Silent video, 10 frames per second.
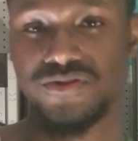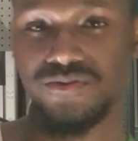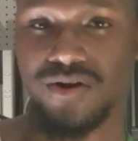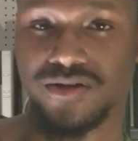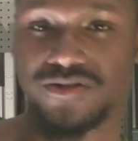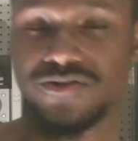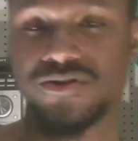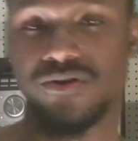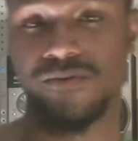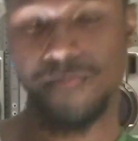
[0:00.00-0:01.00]
to watch the
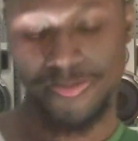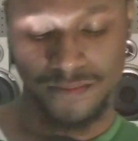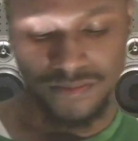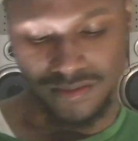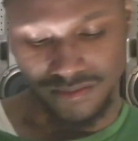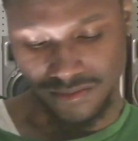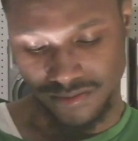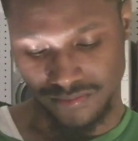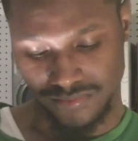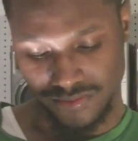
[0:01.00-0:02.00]
show,
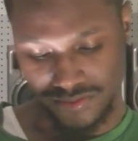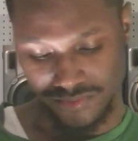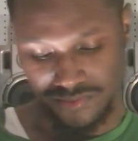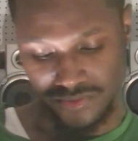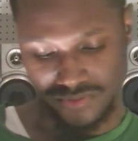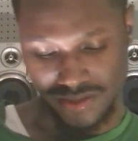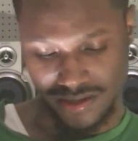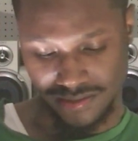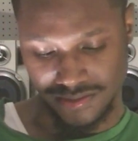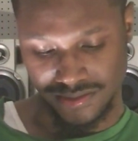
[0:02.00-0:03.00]
and some of the moves that
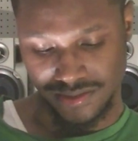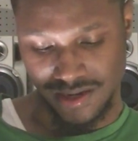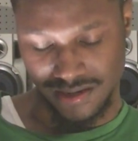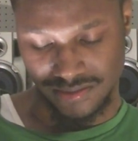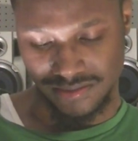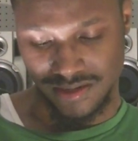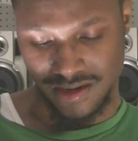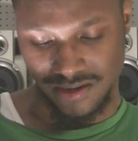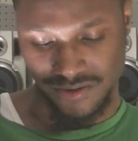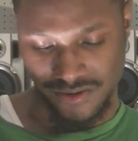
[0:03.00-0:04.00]
I listed that
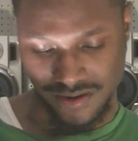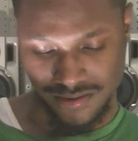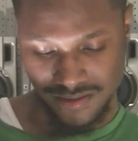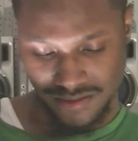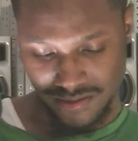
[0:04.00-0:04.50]
I caught.